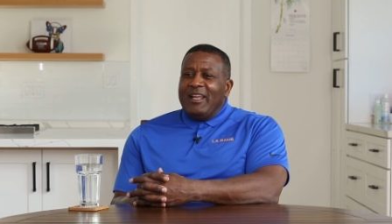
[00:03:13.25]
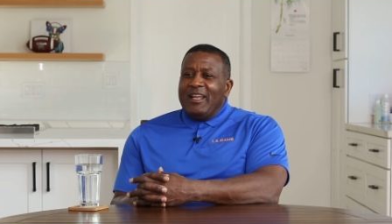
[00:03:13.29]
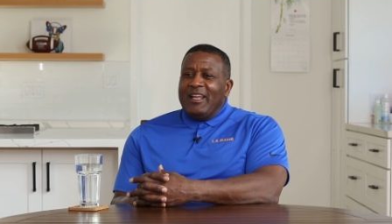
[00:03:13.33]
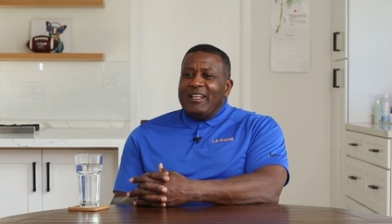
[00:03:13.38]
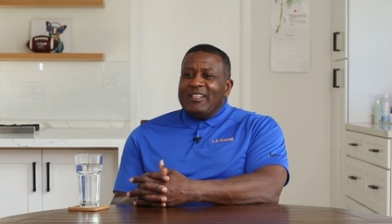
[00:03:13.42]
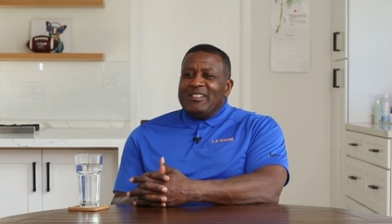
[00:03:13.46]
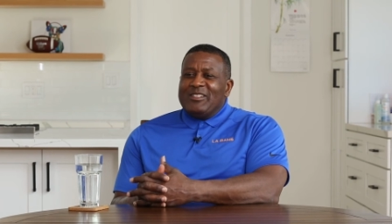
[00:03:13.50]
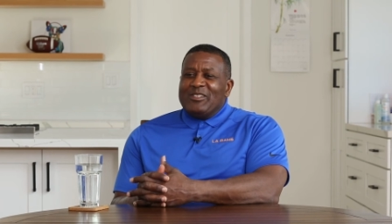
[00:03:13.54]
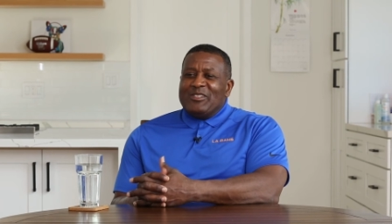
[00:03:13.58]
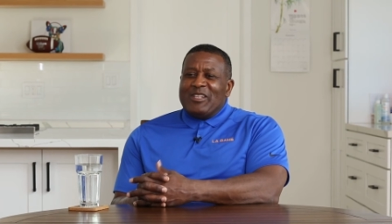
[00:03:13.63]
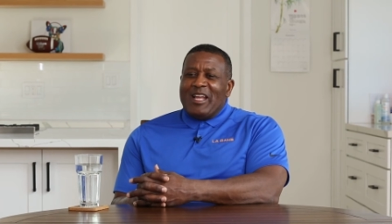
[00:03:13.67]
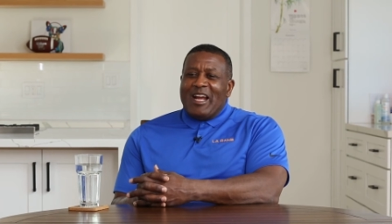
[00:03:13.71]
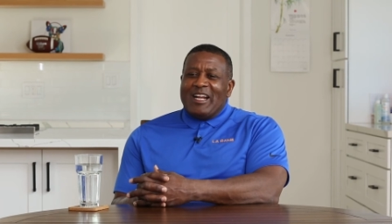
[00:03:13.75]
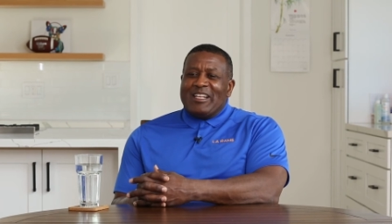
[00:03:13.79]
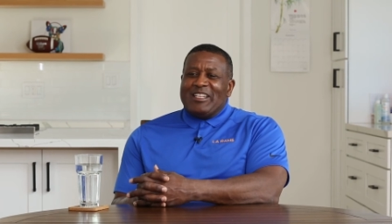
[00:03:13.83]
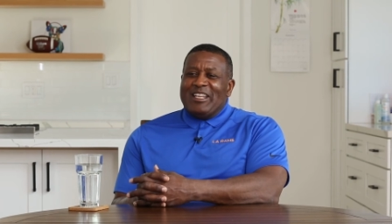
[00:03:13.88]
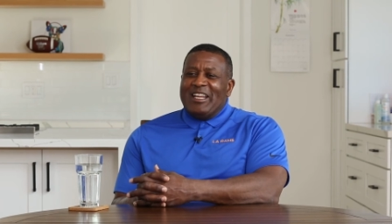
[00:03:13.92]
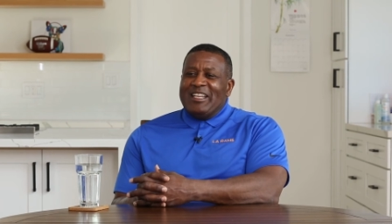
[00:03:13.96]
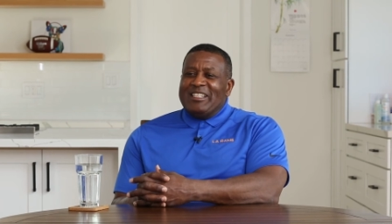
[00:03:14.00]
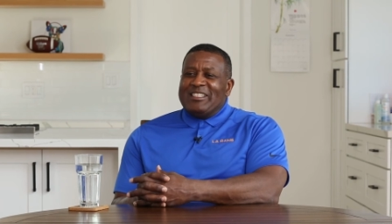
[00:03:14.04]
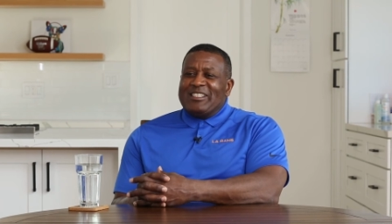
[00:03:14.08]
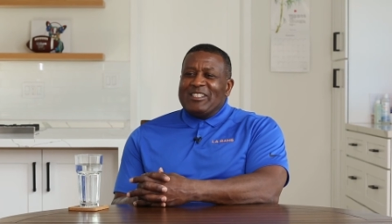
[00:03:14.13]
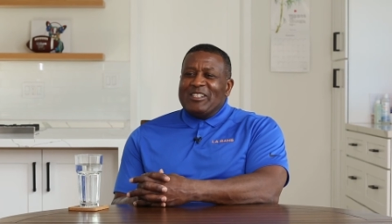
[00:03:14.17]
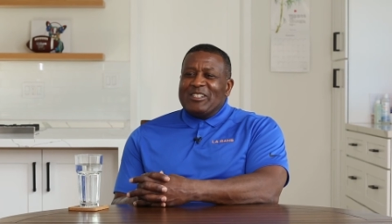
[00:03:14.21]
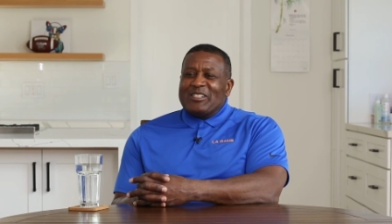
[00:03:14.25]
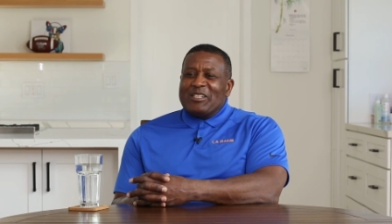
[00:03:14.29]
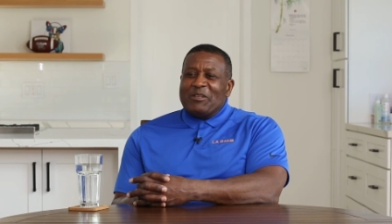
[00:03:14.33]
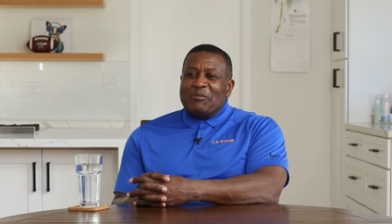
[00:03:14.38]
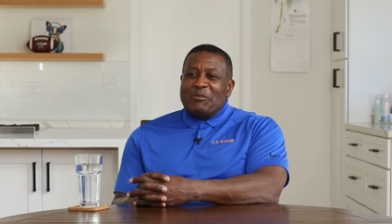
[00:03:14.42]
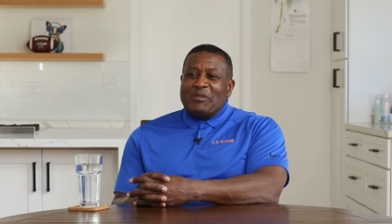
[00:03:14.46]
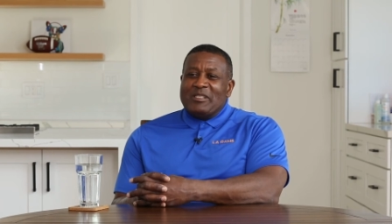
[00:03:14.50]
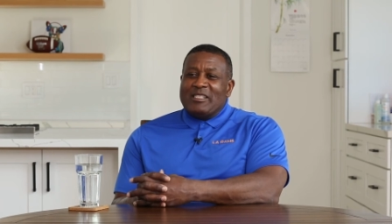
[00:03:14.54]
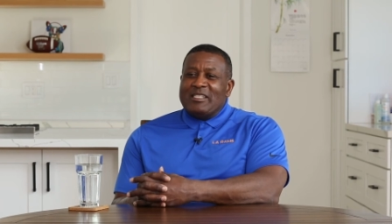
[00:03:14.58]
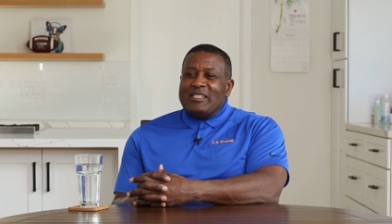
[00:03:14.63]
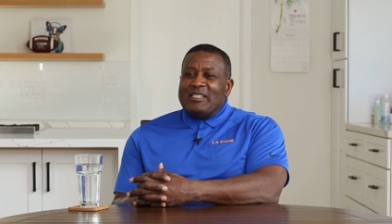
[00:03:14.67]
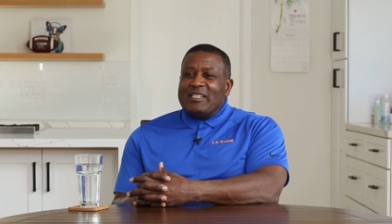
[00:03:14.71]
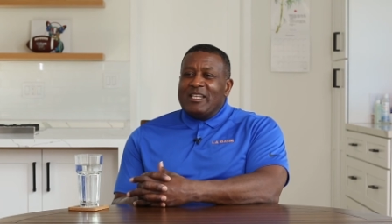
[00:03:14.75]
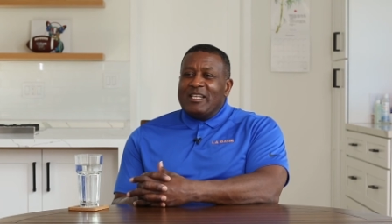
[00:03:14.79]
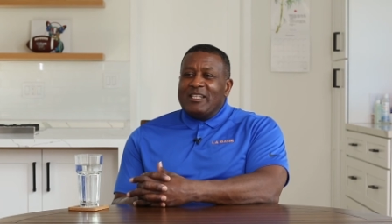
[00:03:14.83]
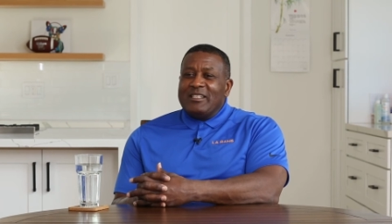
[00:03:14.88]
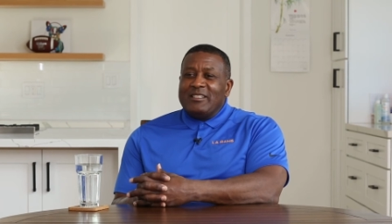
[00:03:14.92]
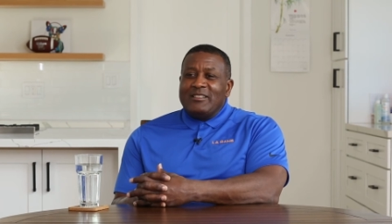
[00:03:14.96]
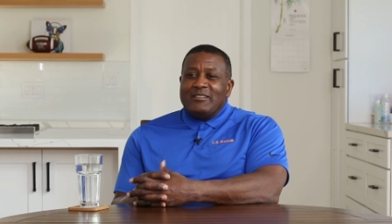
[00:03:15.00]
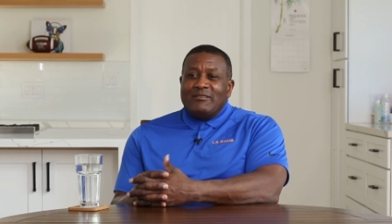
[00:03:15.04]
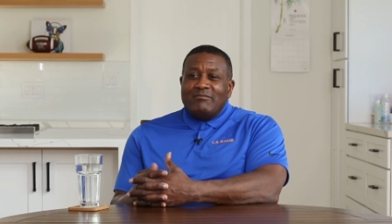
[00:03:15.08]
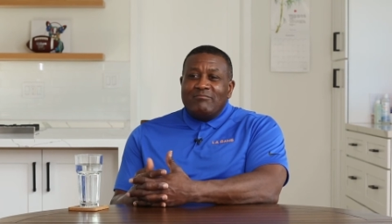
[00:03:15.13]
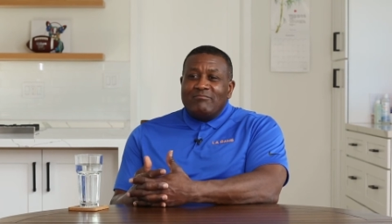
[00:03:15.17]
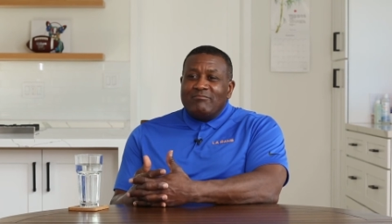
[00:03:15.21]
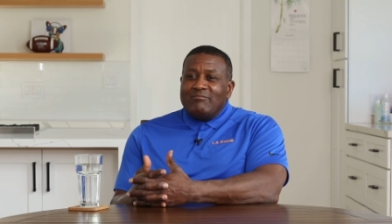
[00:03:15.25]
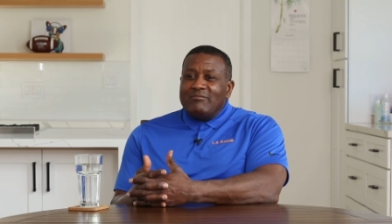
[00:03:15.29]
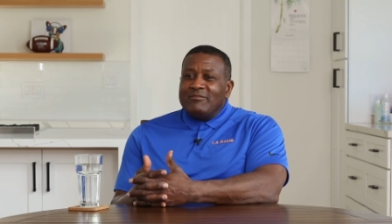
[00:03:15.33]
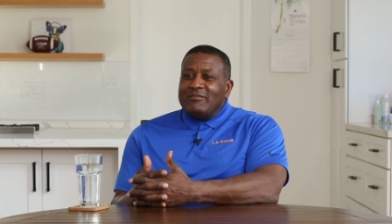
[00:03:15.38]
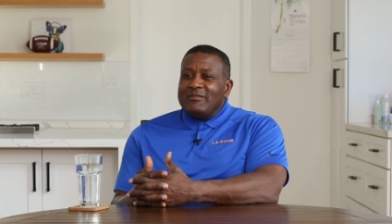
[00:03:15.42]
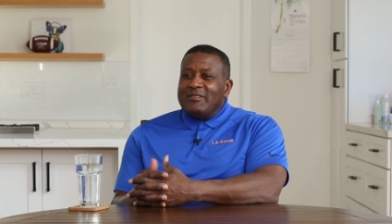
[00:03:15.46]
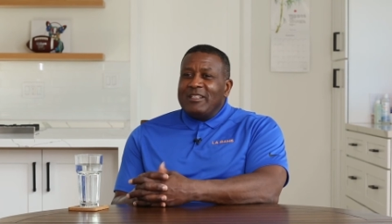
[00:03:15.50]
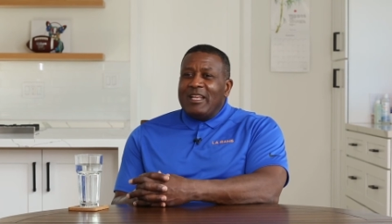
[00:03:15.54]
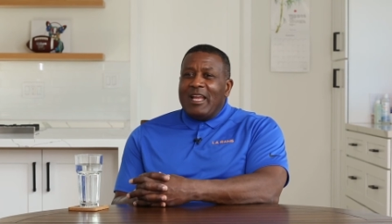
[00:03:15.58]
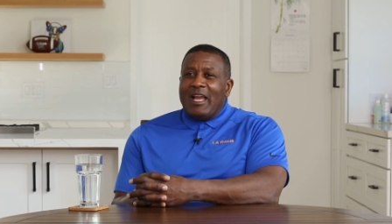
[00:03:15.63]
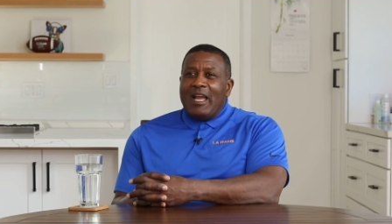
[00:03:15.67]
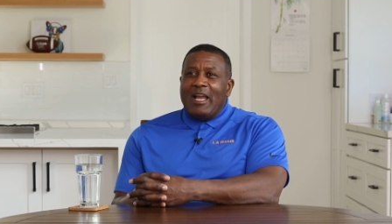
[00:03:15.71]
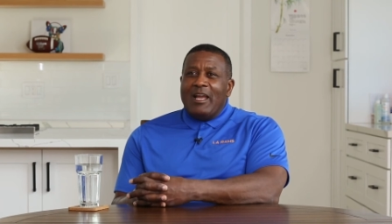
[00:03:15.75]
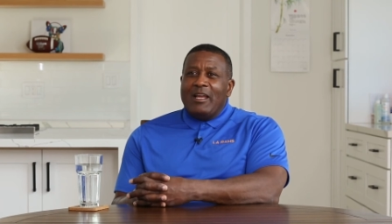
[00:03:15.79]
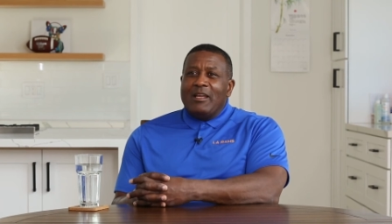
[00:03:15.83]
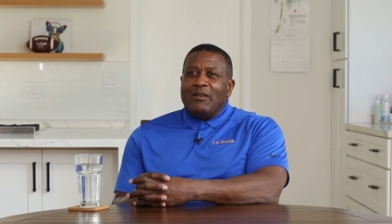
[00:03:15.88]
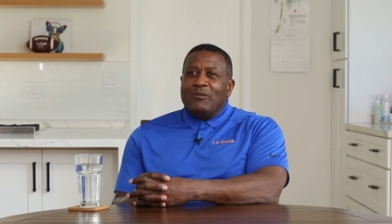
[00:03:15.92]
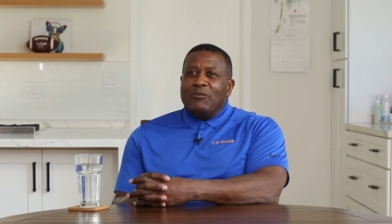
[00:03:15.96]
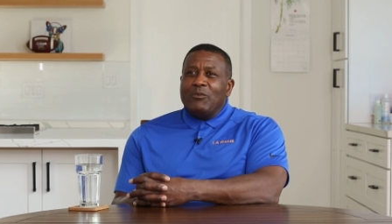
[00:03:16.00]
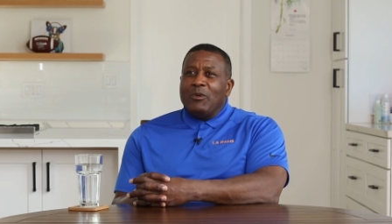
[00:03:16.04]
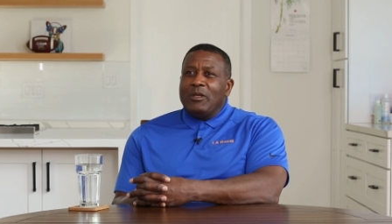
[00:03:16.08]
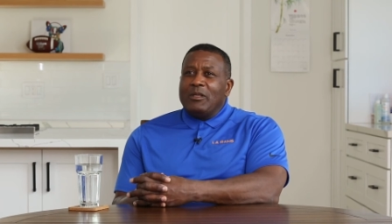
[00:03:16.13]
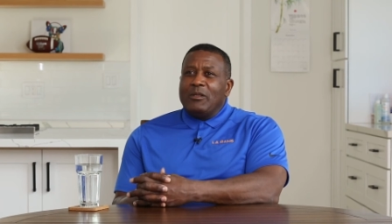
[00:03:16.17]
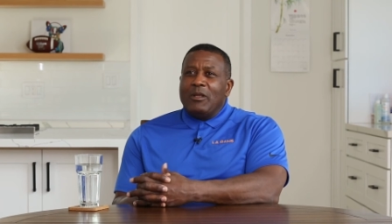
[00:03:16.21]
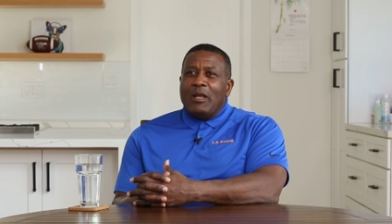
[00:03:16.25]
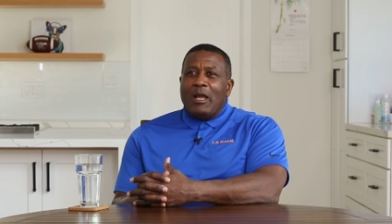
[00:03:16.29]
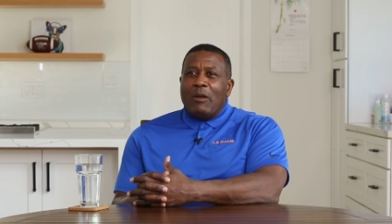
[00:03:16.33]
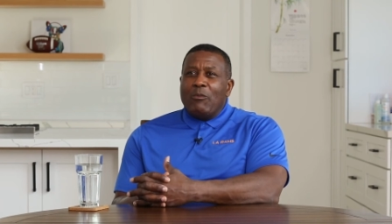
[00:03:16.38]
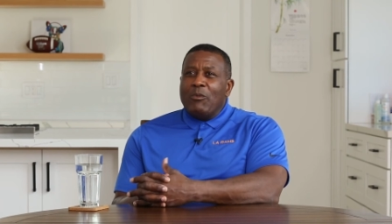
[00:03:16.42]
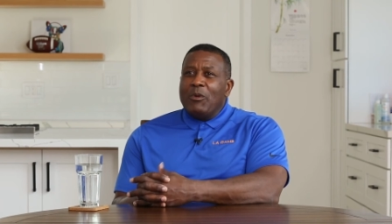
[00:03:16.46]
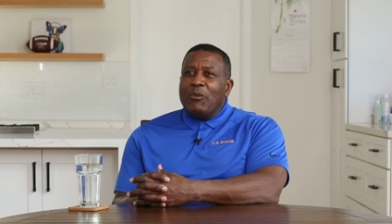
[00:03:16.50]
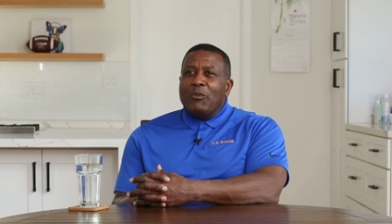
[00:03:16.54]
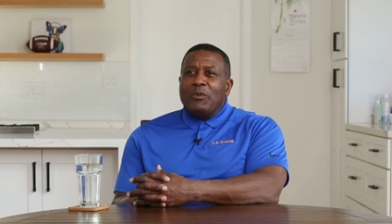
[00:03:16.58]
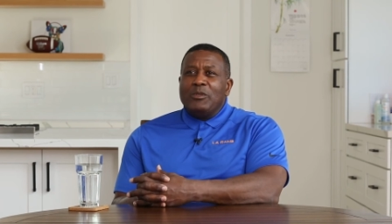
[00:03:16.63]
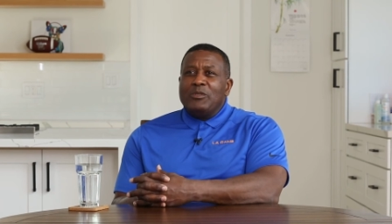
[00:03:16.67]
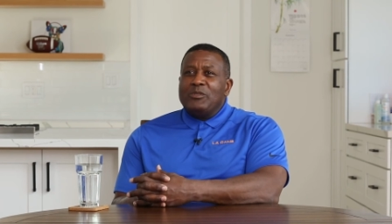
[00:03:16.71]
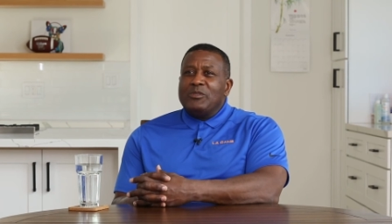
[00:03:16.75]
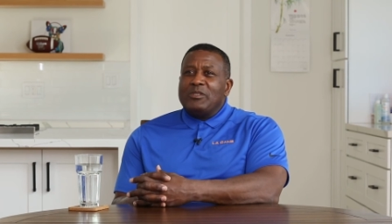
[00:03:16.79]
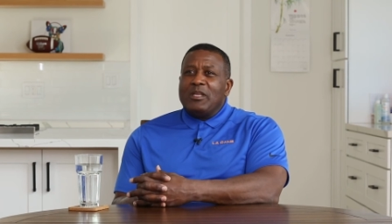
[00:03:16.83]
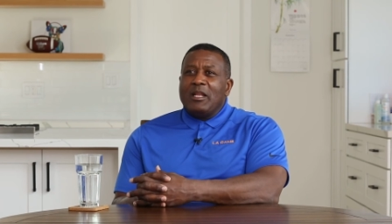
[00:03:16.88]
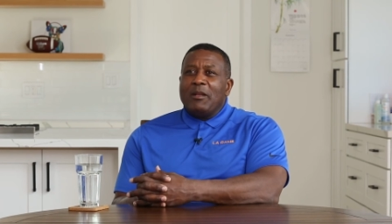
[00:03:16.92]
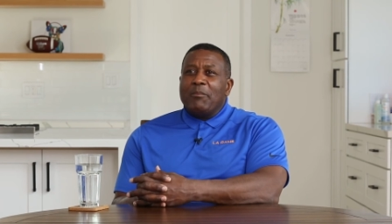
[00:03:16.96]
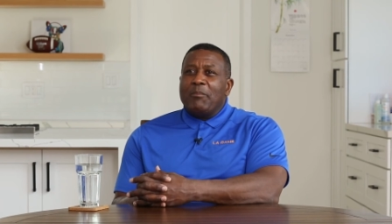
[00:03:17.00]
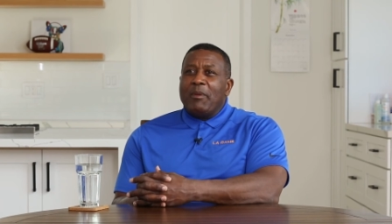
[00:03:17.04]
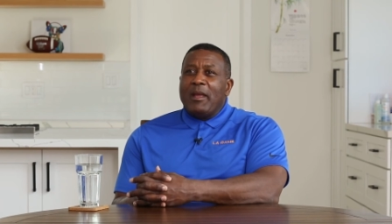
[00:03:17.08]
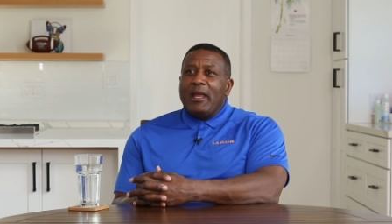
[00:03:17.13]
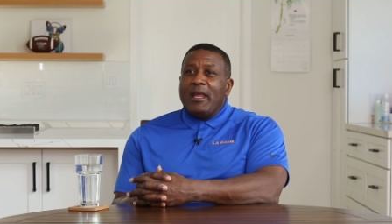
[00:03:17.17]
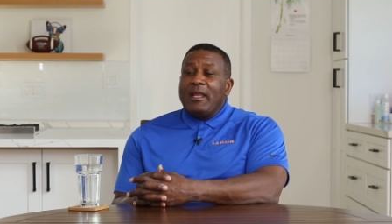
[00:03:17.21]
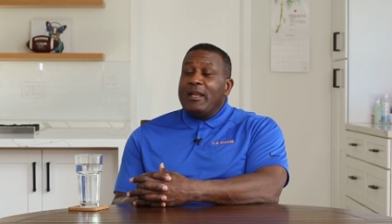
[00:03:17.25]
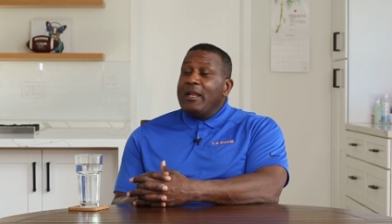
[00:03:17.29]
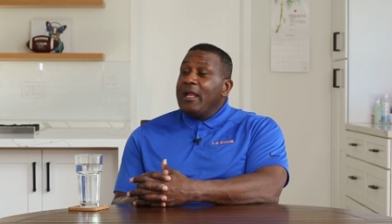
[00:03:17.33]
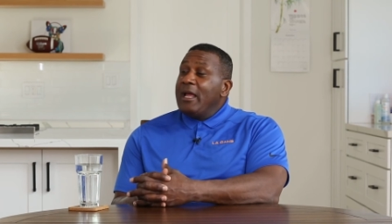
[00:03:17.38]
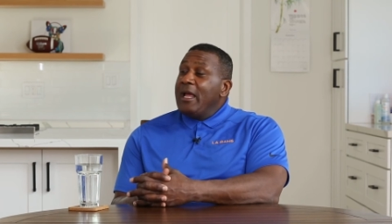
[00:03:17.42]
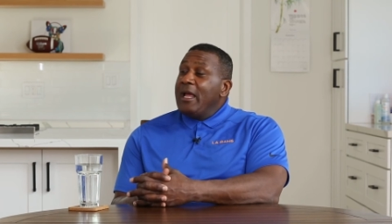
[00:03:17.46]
And so Dr. Ace looked at me, she said, what would you say to pain?